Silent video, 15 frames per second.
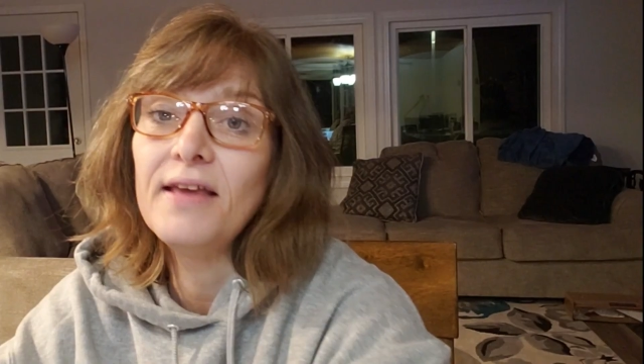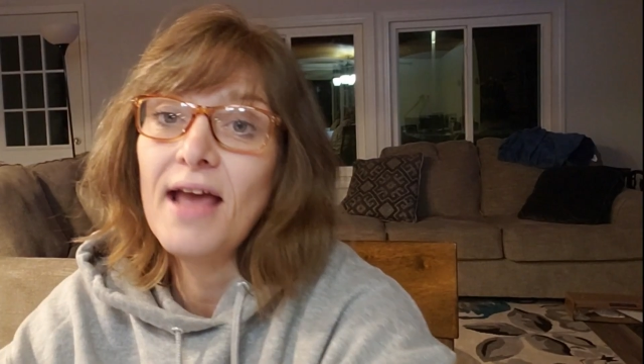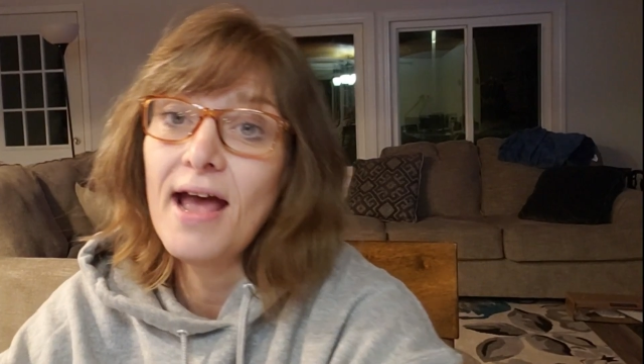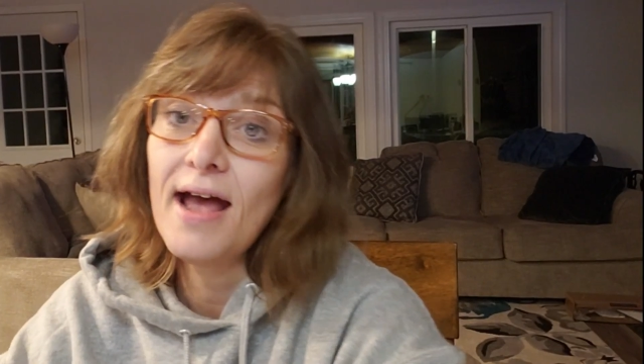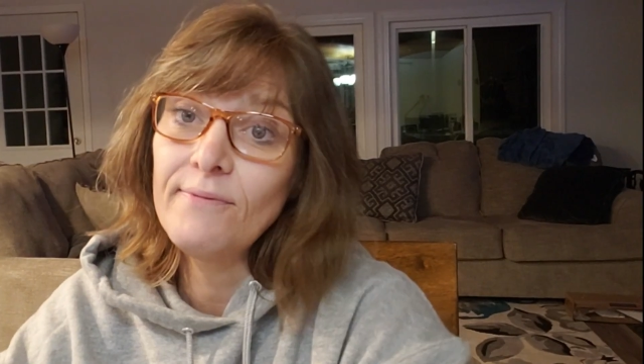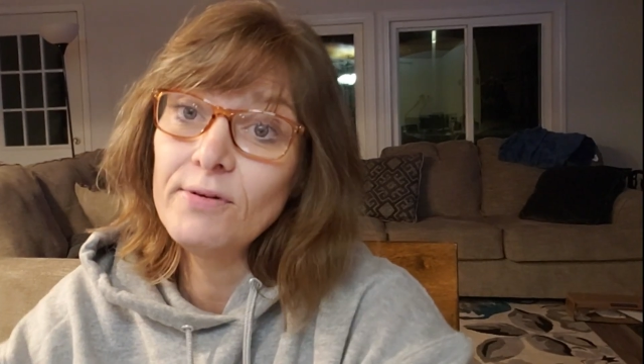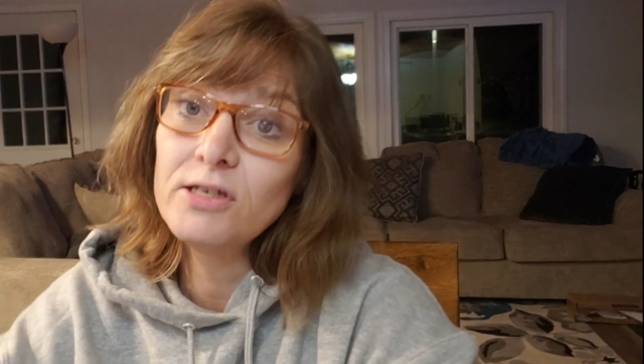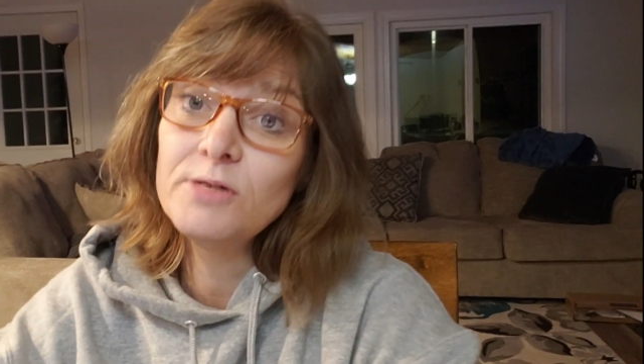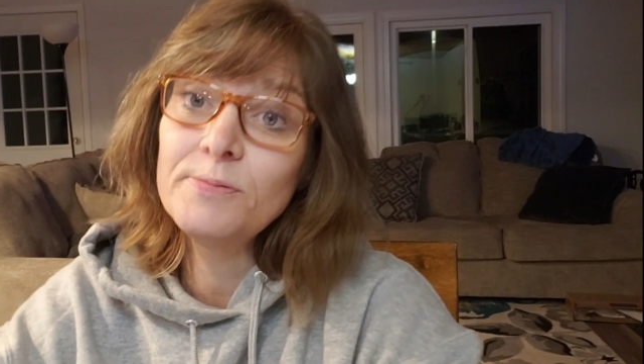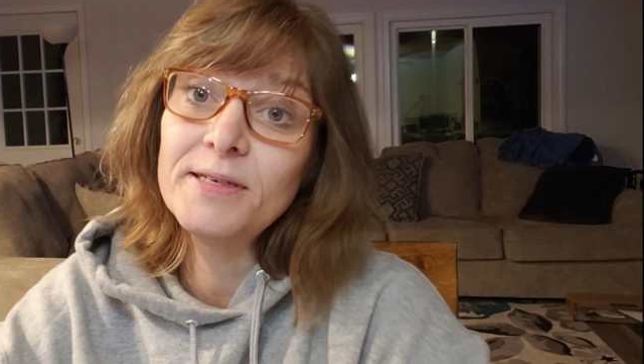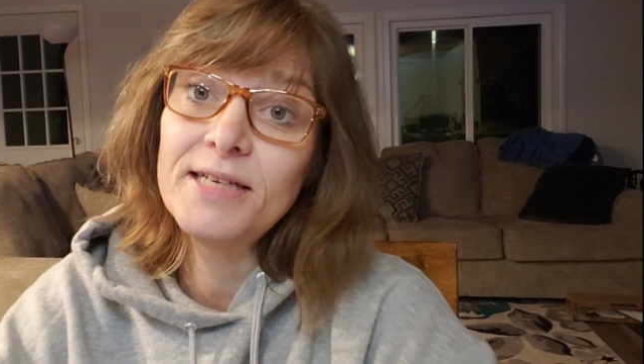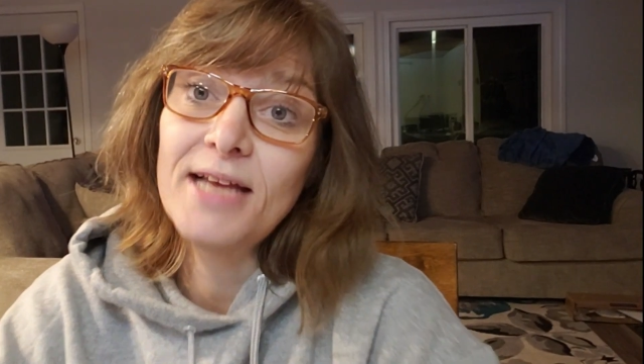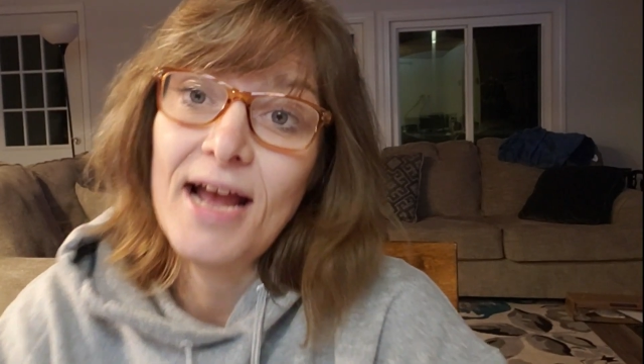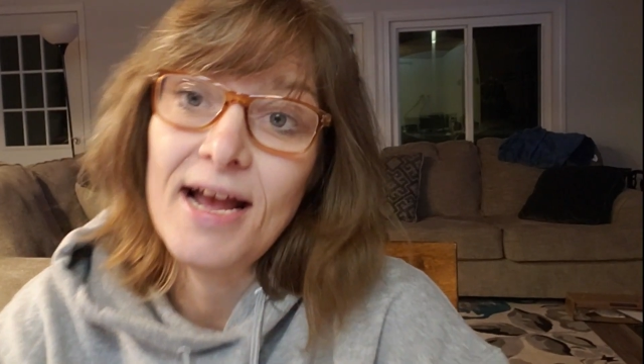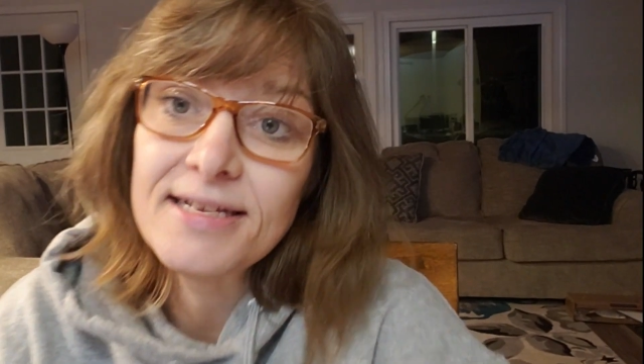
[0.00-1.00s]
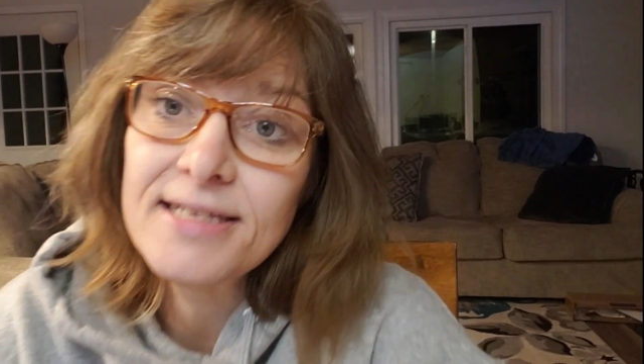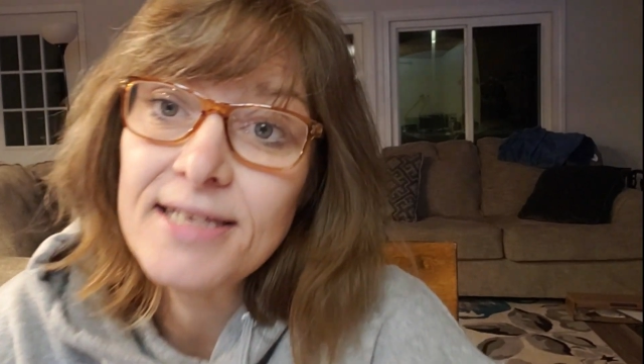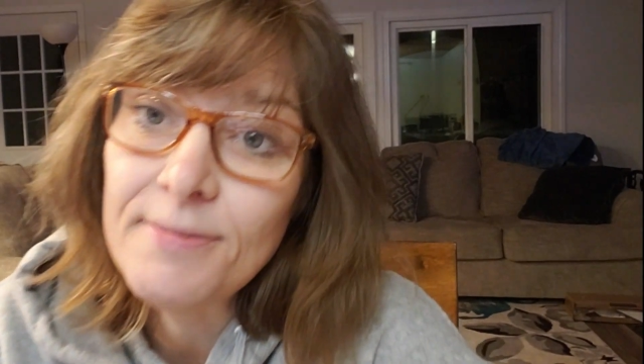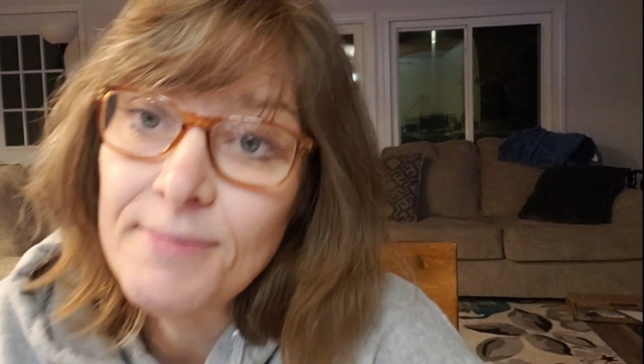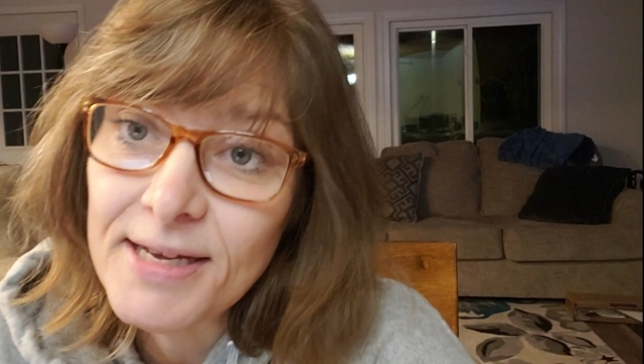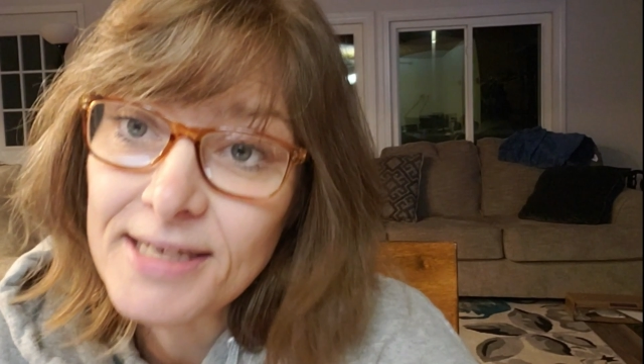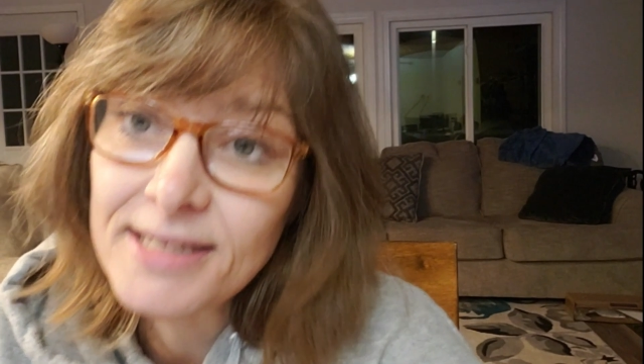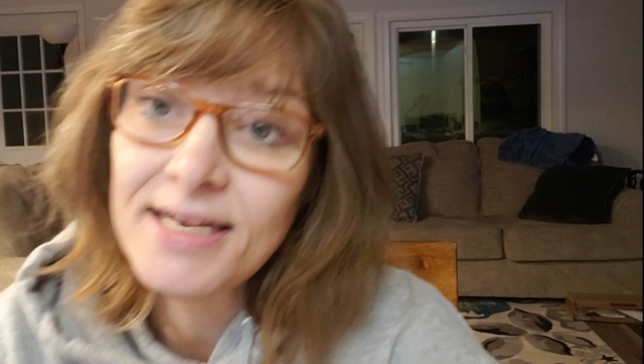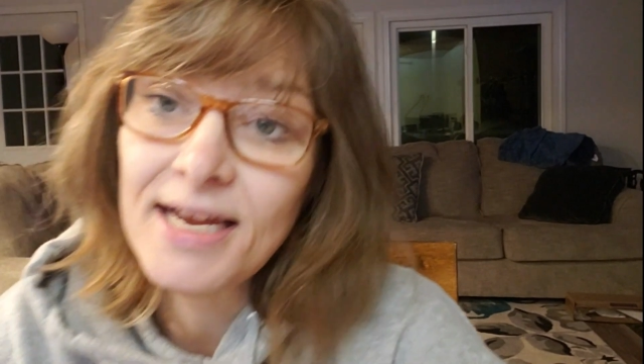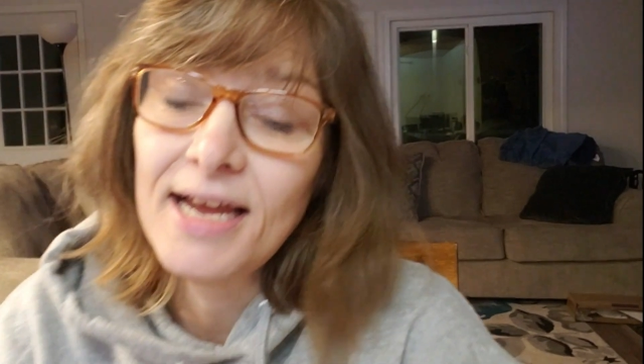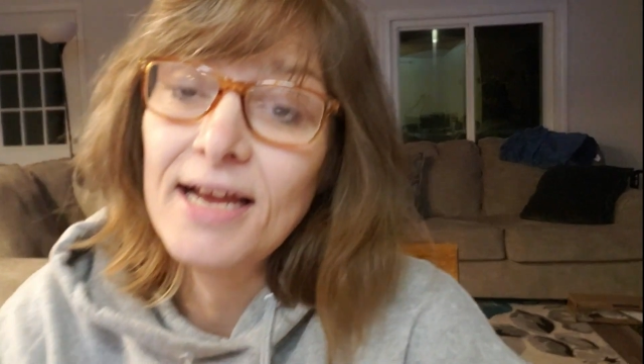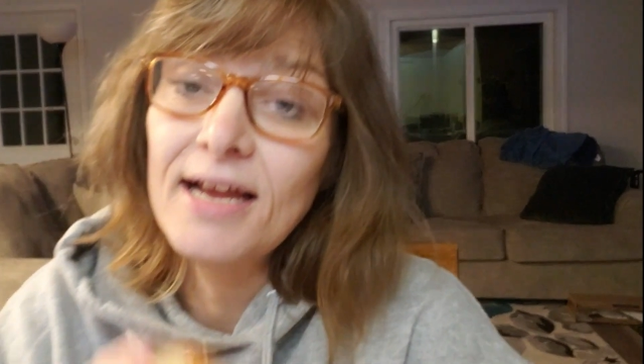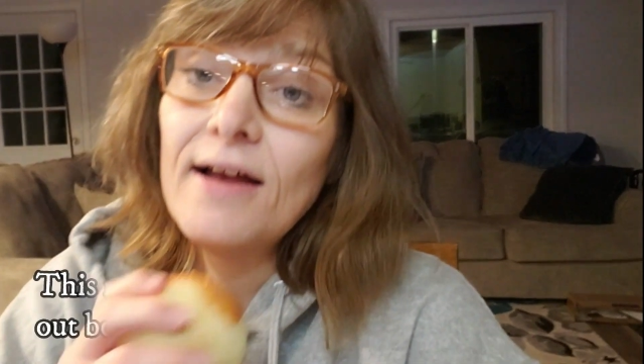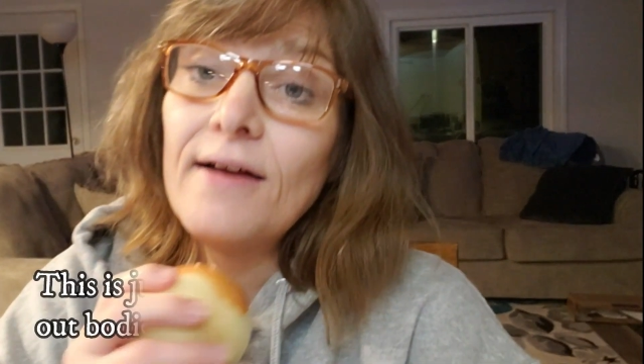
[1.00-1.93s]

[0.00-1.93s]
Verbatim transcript: The average potassium intake